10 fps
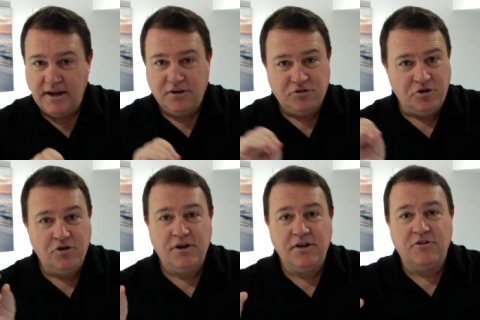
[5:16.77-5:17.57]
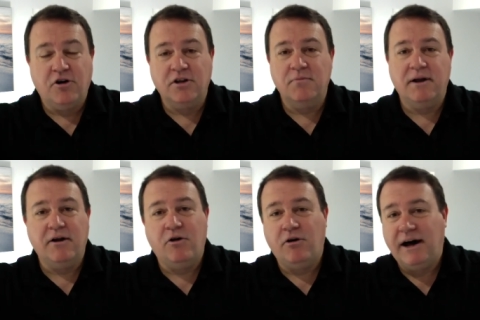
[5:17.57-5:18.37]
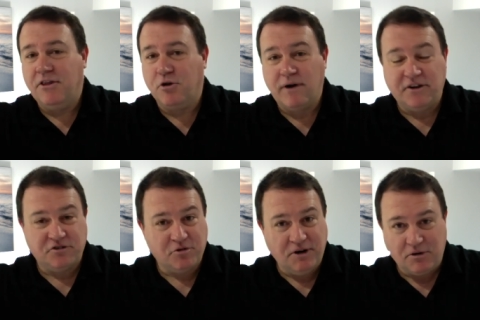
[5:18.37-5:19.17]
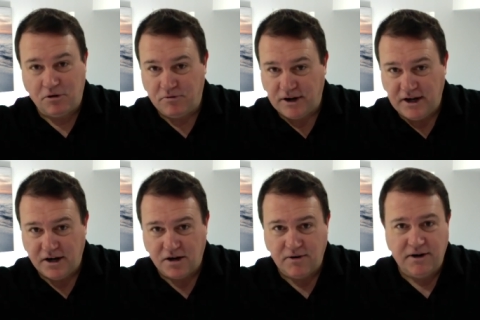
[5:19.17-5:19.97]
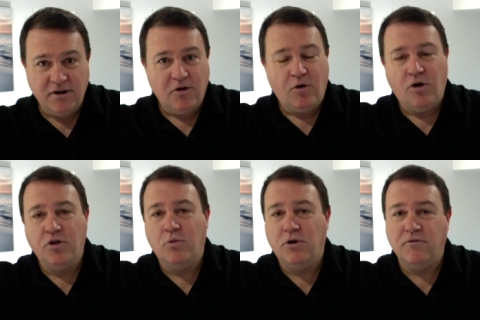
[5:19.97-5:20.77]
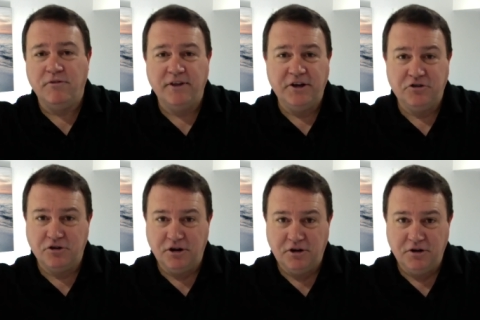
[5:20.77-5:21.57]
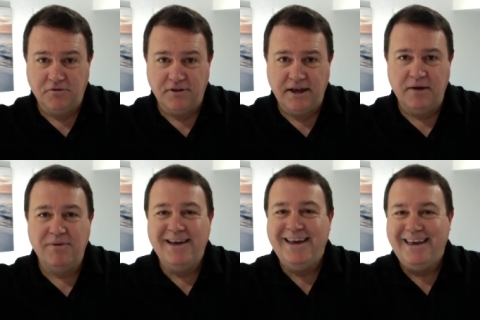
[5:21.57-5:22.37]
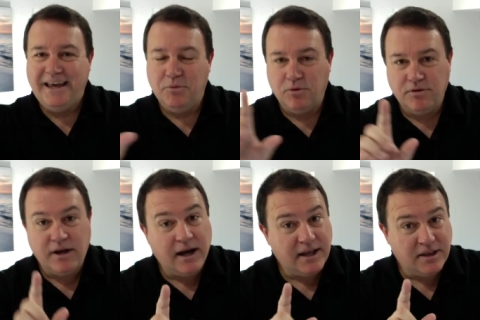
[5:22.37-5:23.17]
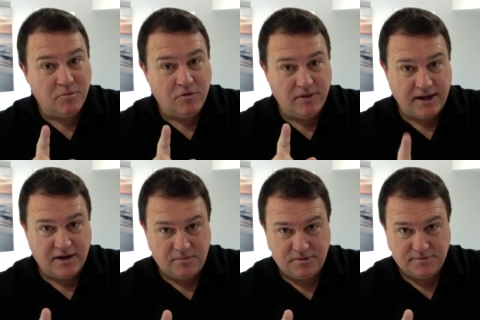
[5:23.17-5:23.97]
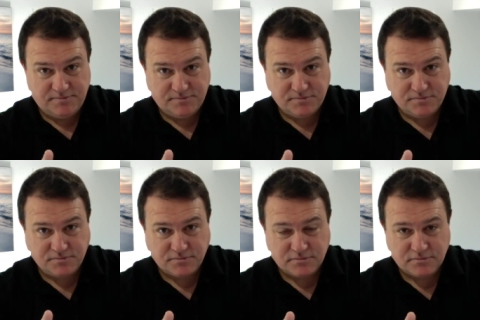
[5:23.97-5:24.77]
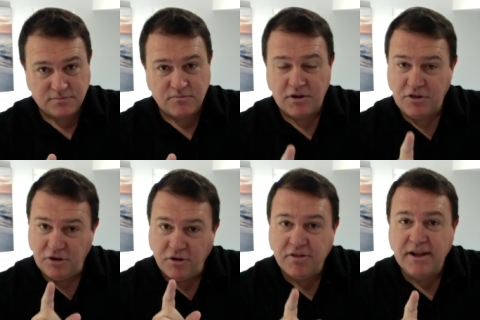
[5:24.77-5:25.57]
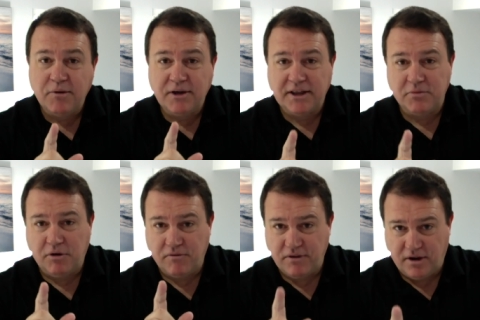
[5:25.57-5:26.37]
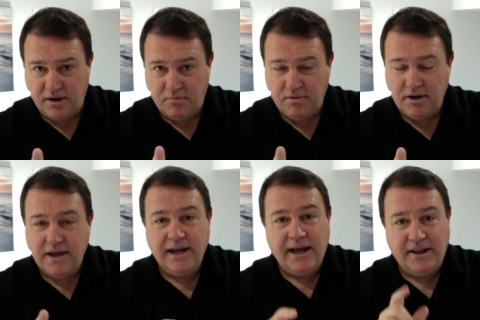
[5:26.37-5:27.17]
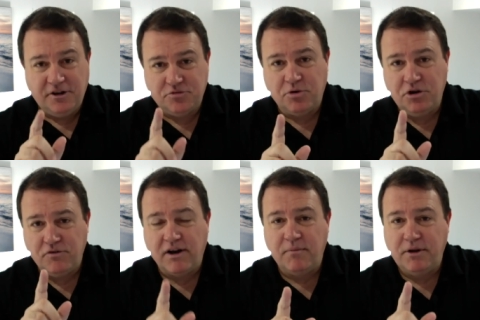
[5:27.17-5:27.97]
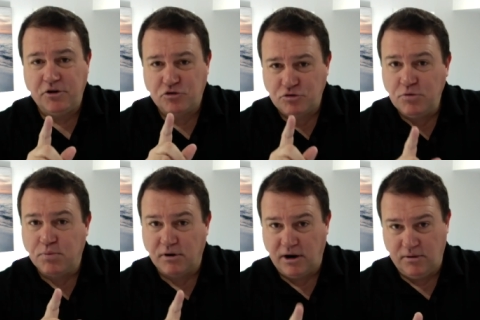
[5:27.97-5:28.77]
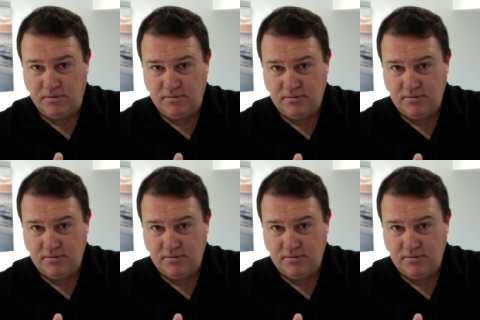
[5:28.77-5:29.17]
So you can talk to them about all how the grass is greener over here and all the wonderful things you're going to do for them. It will not get them over that hump. The only thing that will get them over the hump, and this is where you've got to be a true pro,